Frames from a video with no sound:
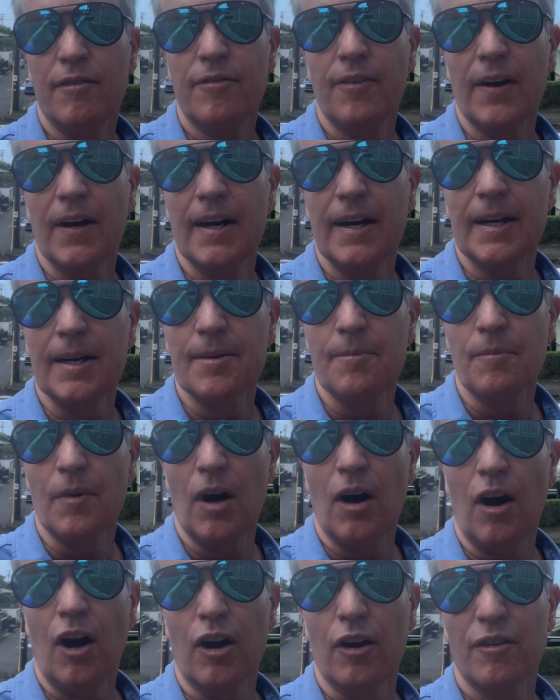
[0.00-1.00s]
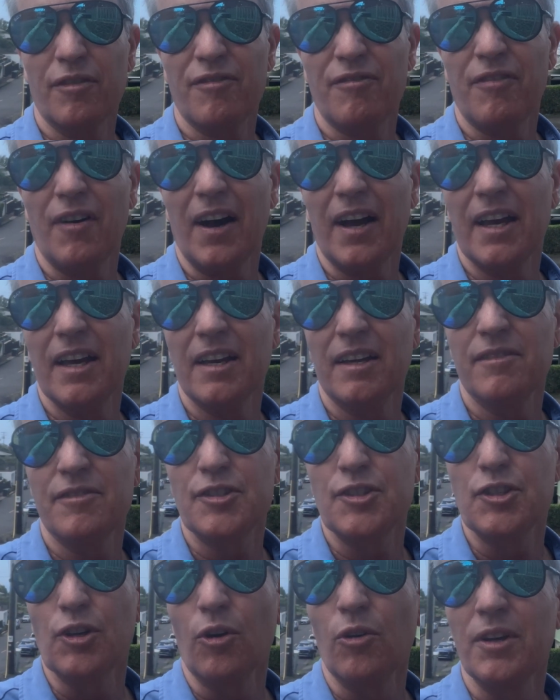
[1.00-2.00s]
R5
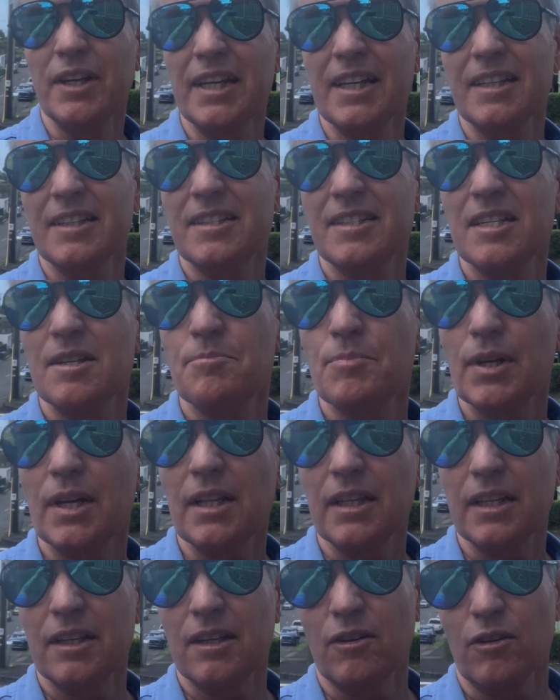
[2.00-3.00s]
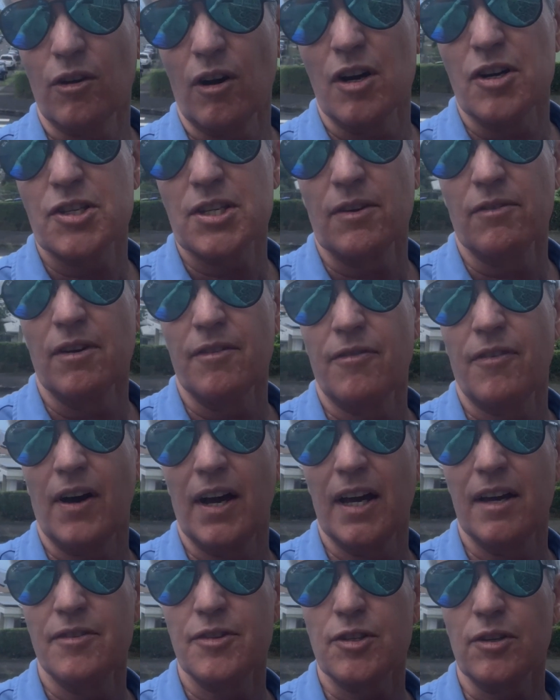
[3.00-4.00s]
zoning typically, or
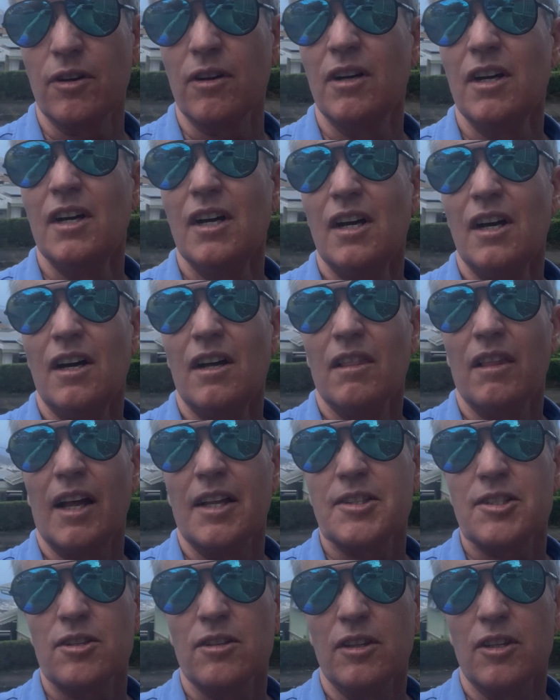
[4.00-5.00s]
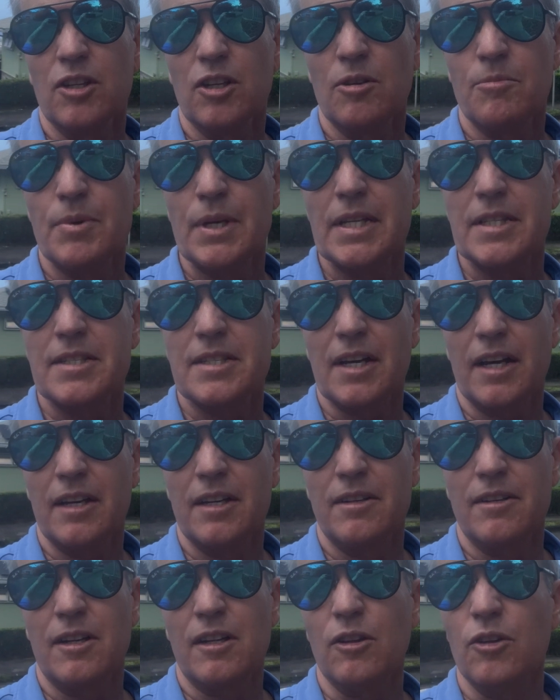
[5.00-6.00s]
R7.5. So lots are a little bit
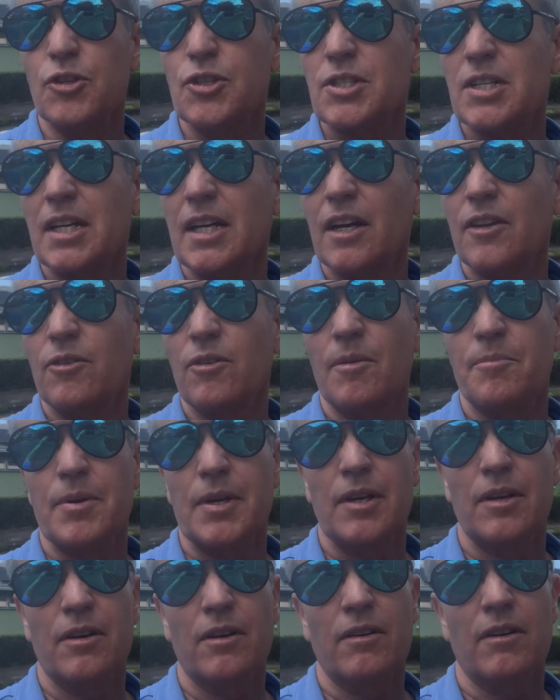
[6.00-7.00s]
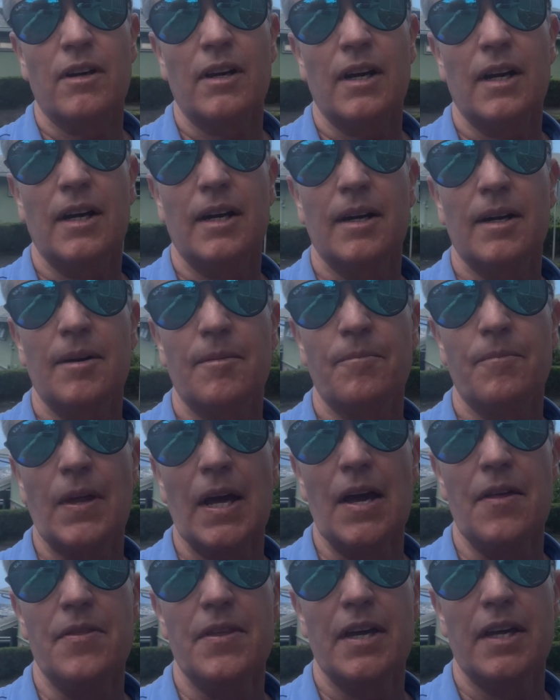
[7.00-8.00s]
tight, close together up here.
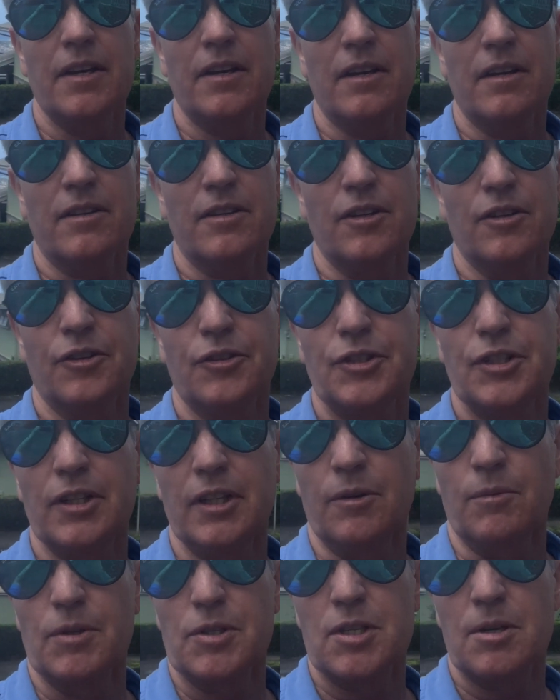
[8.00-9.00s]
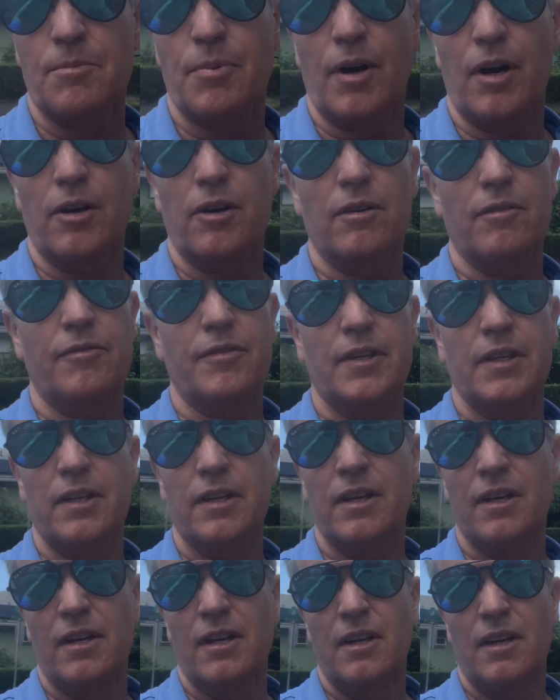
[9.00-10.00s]
And then you're dealing with
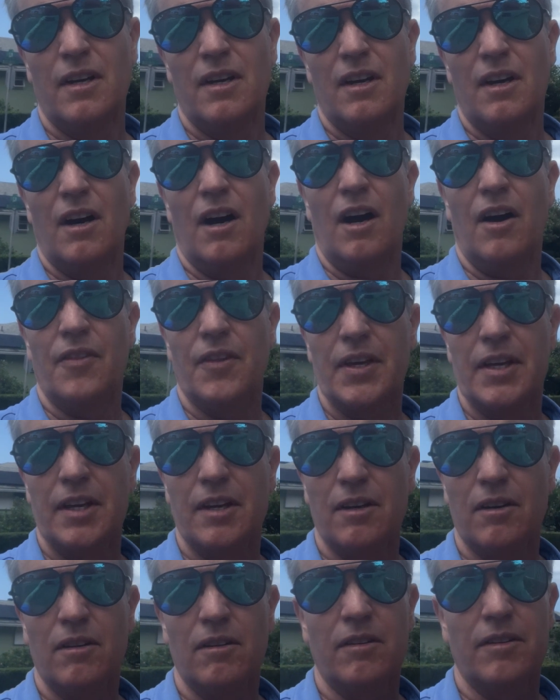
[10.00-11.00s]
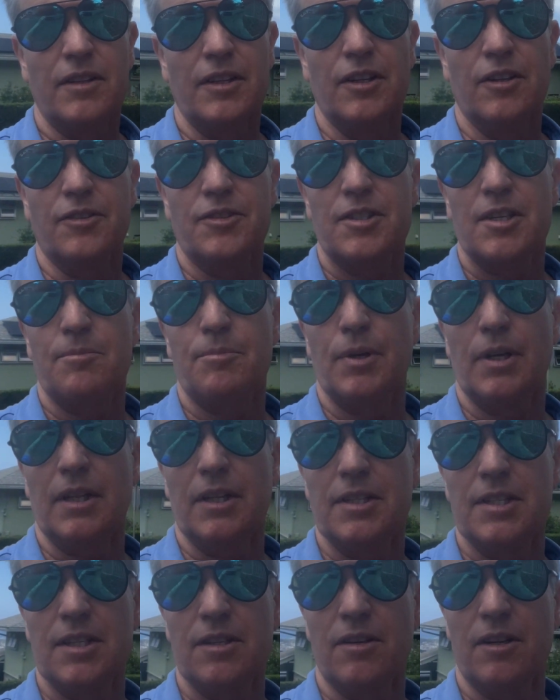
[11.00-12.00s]
topography on the hill.
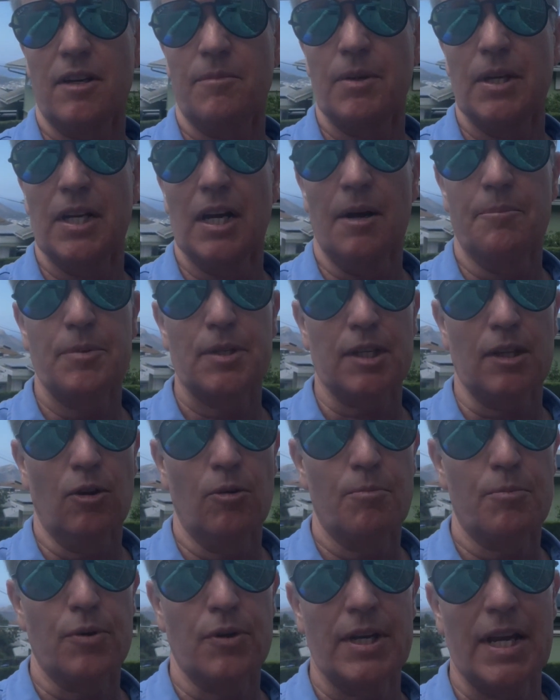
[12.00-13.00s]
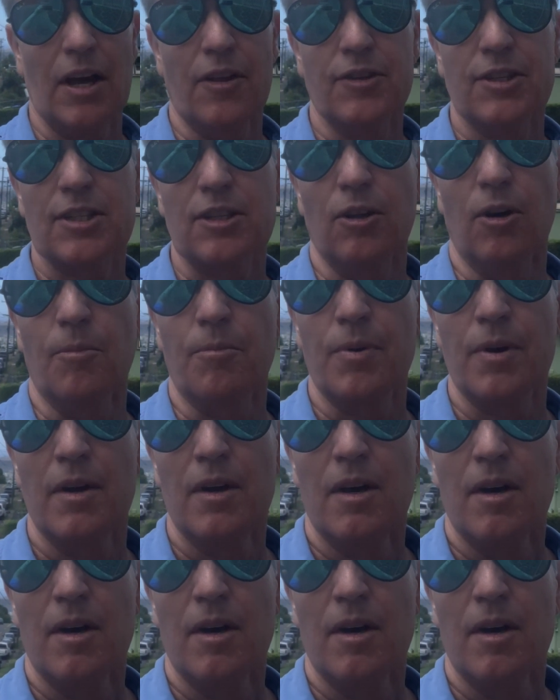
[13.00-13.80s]
Typically it's either going to be an upslope or downslope.